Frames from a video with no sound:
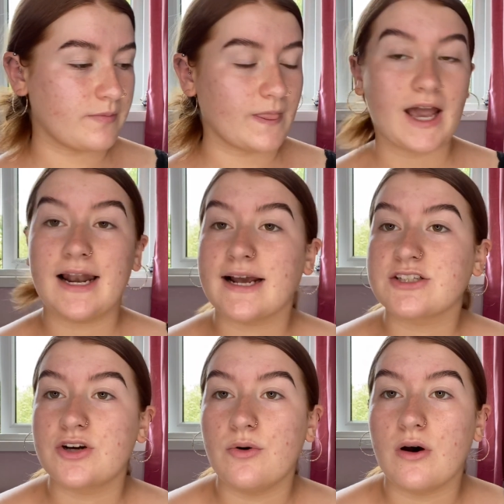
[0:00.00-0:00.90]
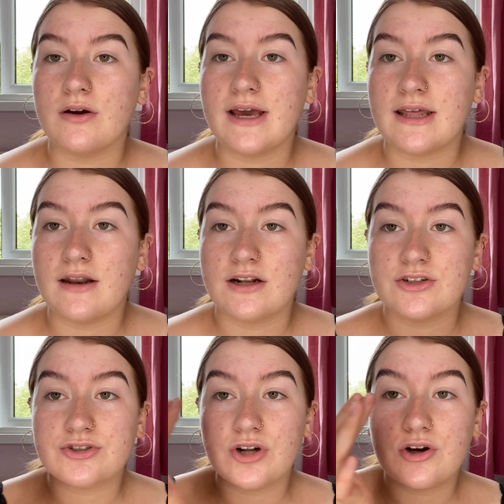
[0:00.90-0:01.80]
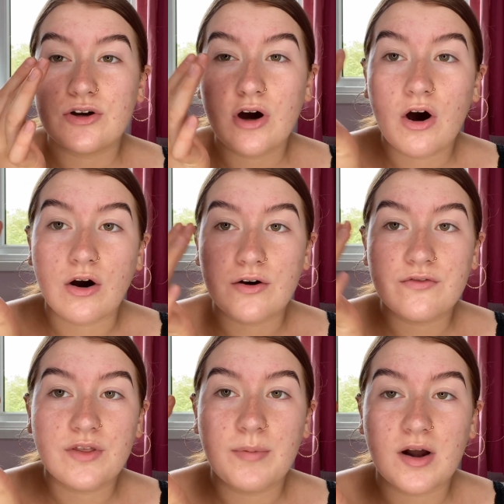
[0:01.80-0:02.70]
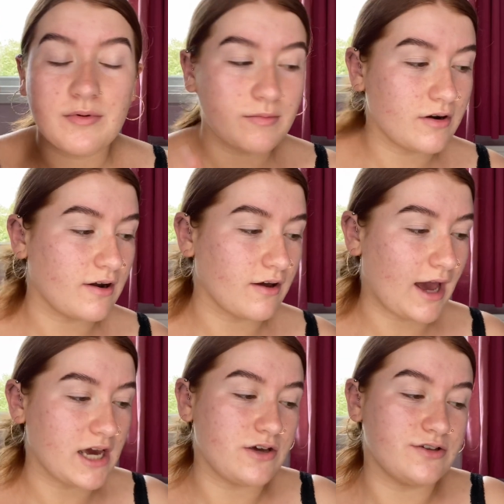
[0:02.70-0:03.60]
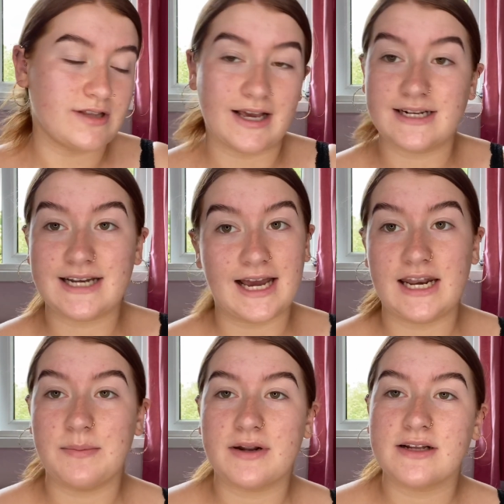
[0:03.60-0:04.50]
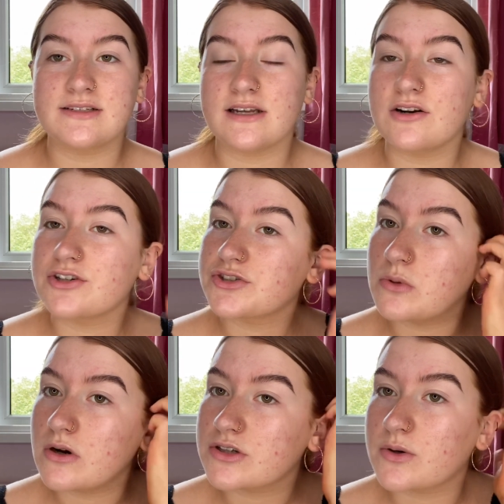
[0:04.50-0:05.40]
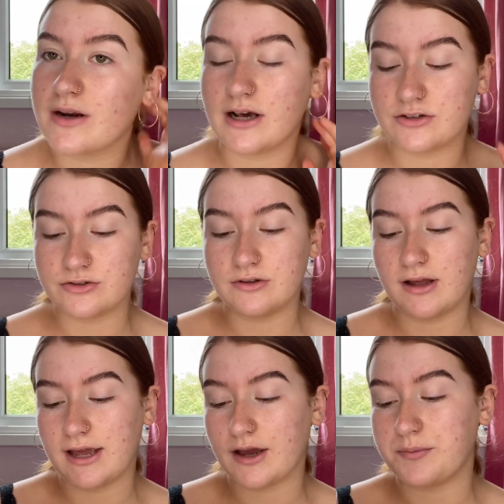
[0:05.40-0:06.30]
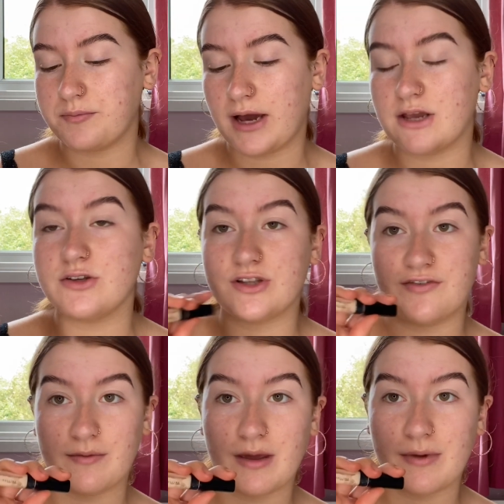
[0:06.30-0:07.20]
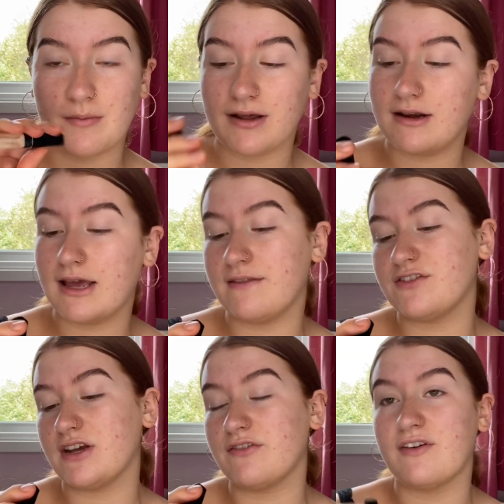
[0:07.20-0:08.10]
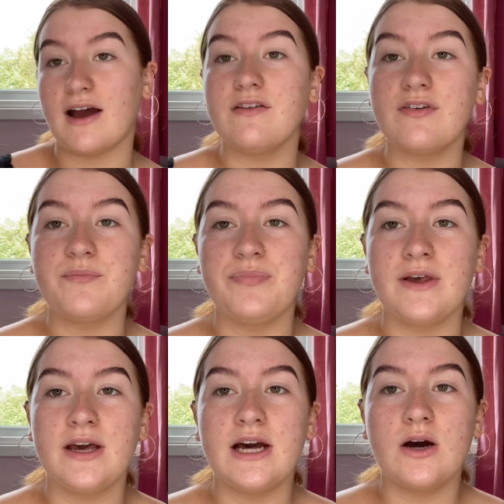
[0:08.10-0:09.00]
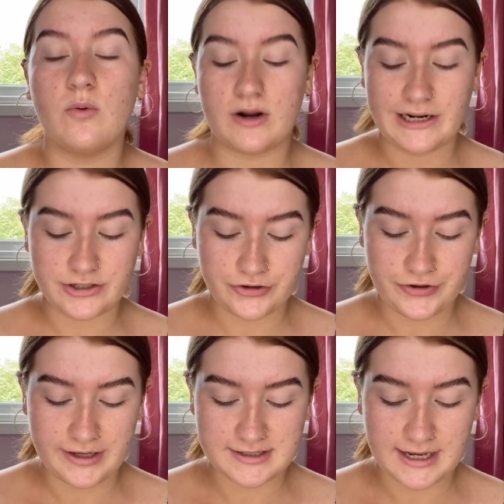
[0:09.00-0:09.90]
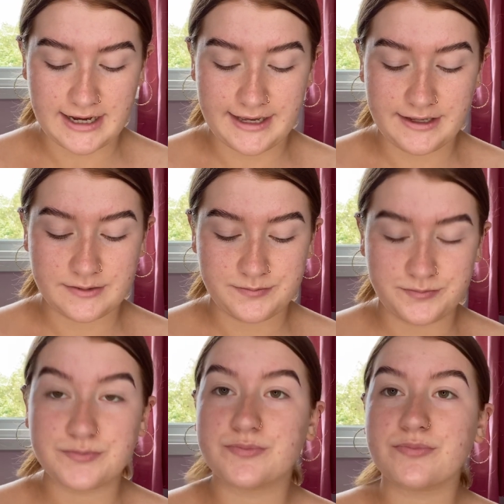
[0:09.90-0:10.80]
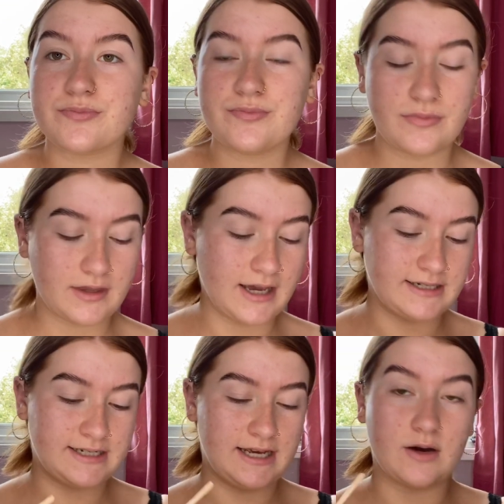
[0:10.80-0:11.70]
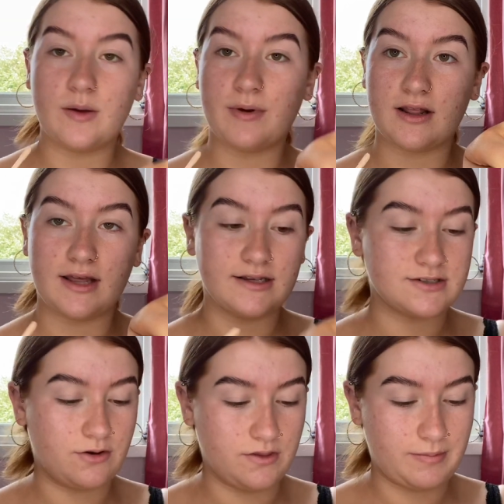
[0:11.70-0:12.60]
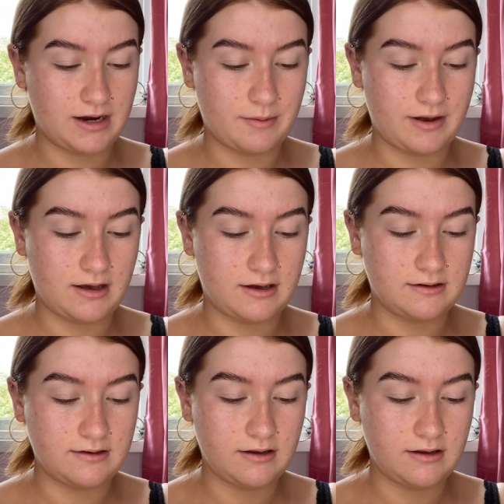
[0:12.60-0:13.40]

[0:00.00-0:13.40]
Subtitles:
I like to go in and just carve the bottom of them out. Like I use like a tiny bit of concealer just so it looks quite natural. I use the Fit Me Maybelline in the shade 5. What I do is I take a wee bit of this on the back of my hand,